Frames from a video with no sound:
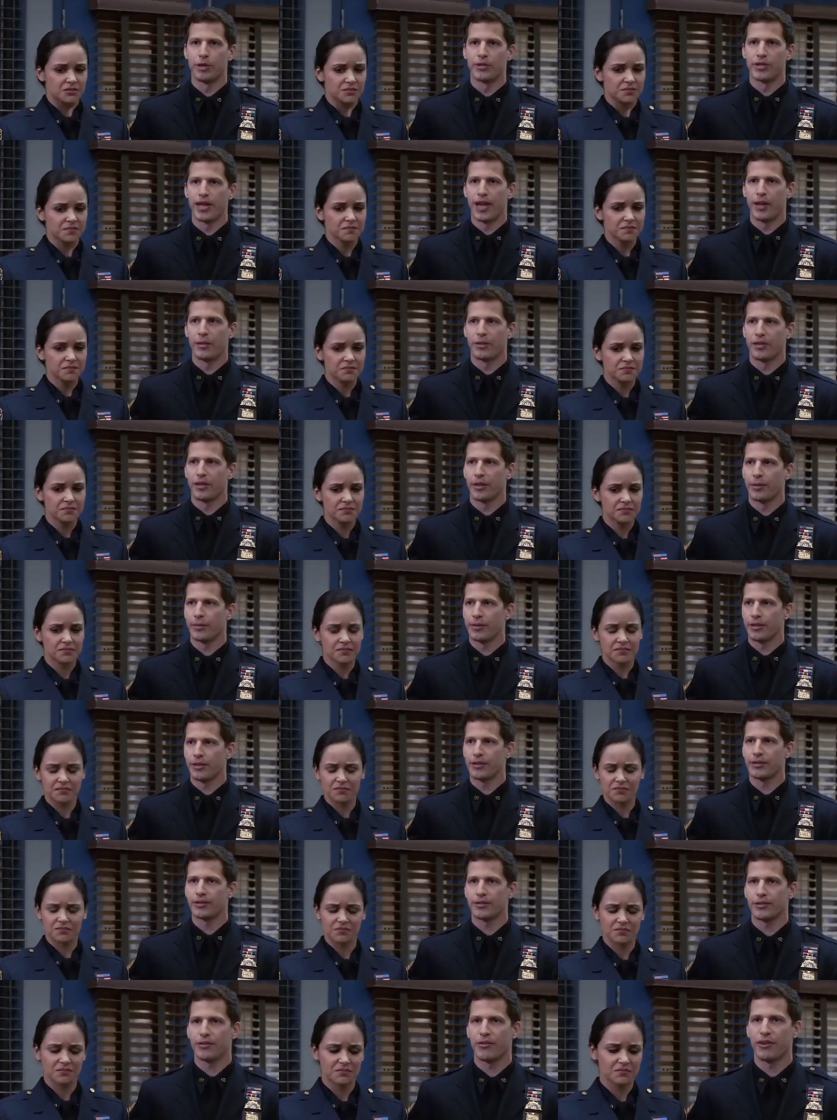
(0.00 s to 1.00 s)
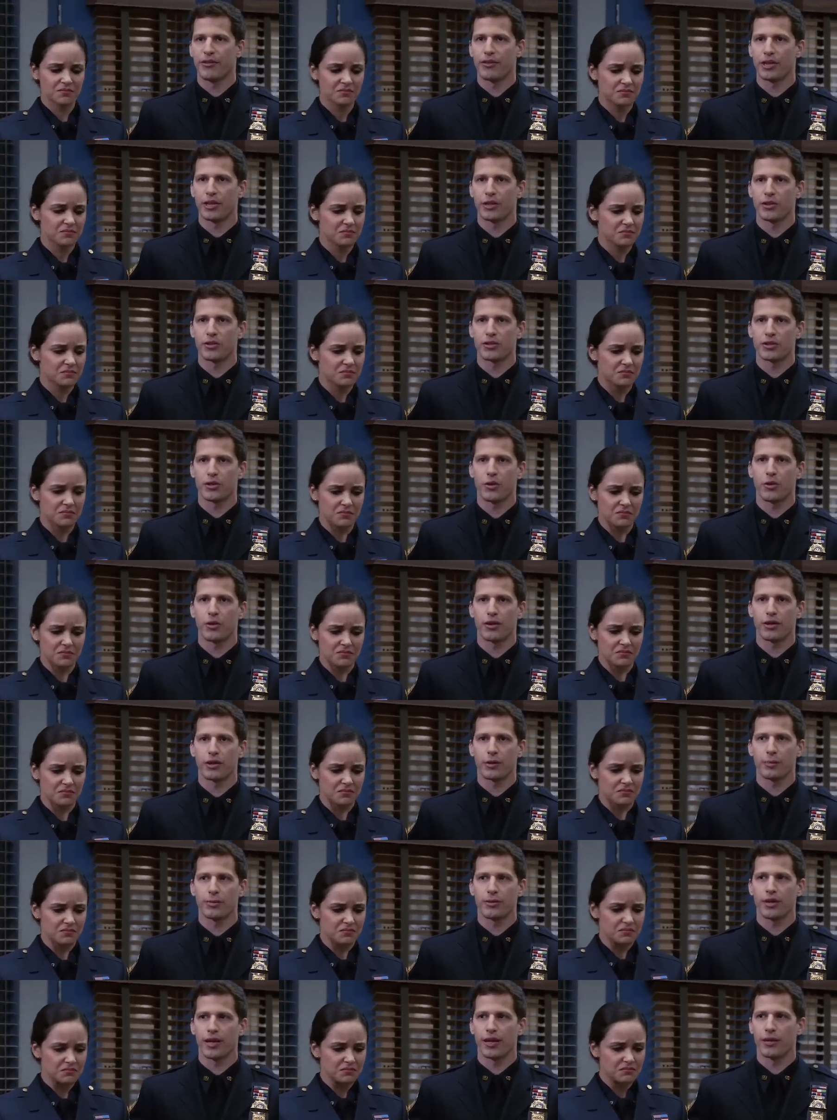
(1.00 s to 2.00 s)
Speaker 1: gonna bro down with him. If everything goes
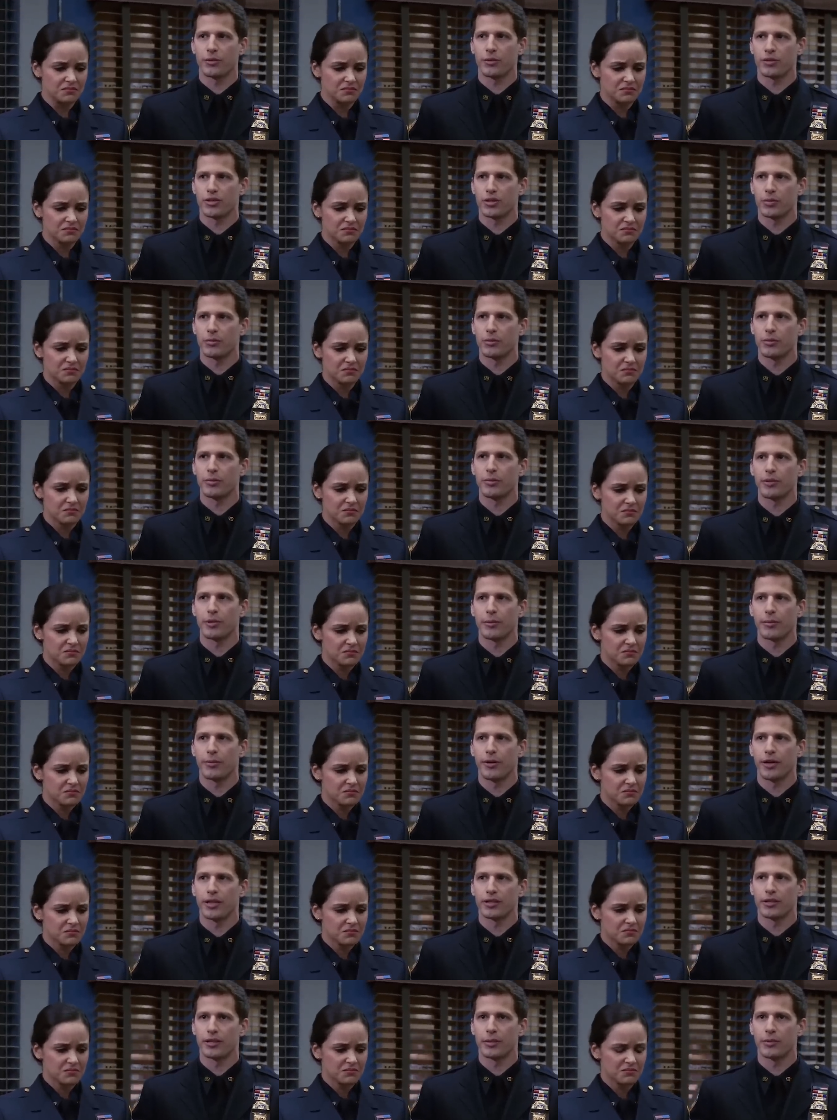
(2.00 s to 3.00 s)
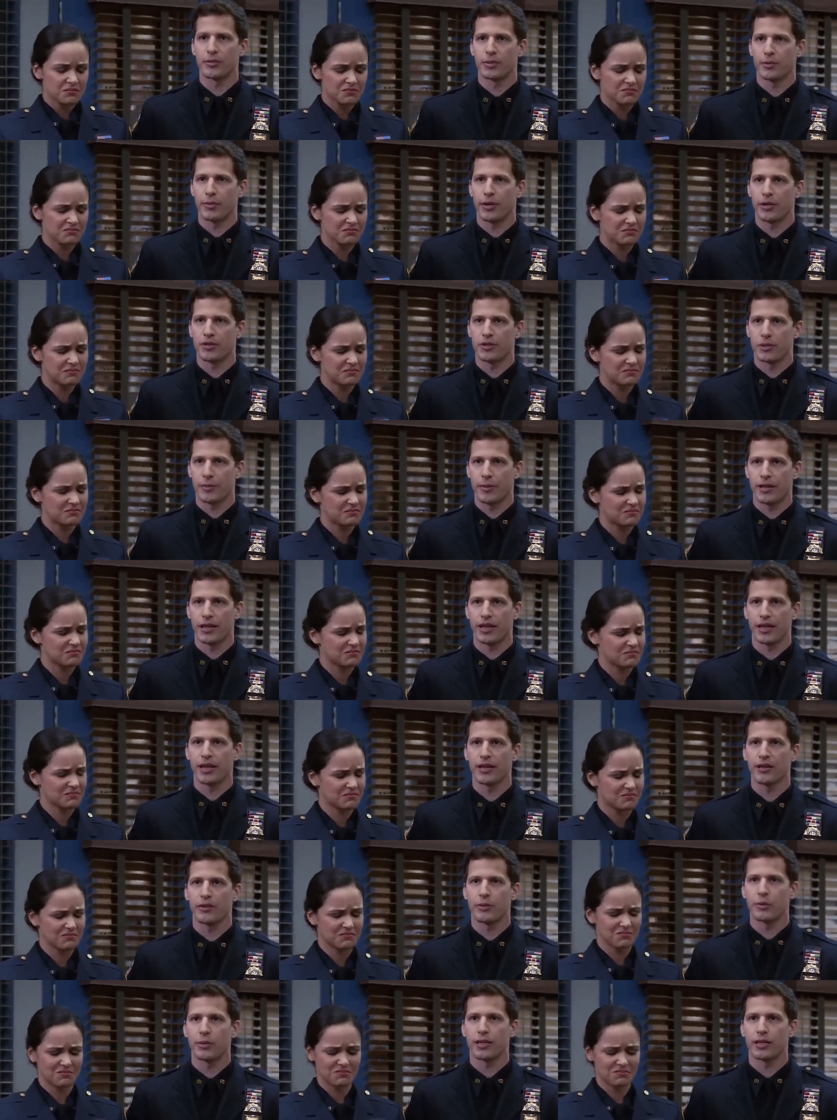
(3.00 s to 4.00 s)
according to plan, we should be beer pong doubles partners by the